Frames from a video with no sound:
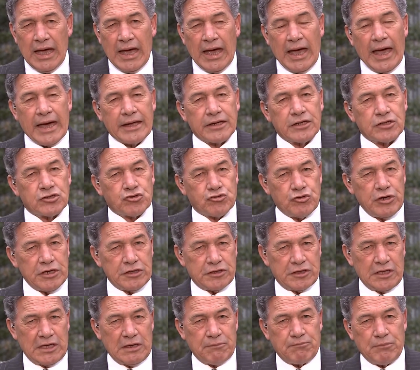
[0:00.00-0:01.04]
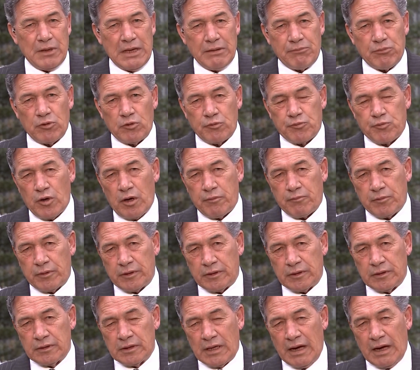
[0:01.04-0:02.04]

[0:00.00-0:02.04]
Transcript: how to treat their people properly.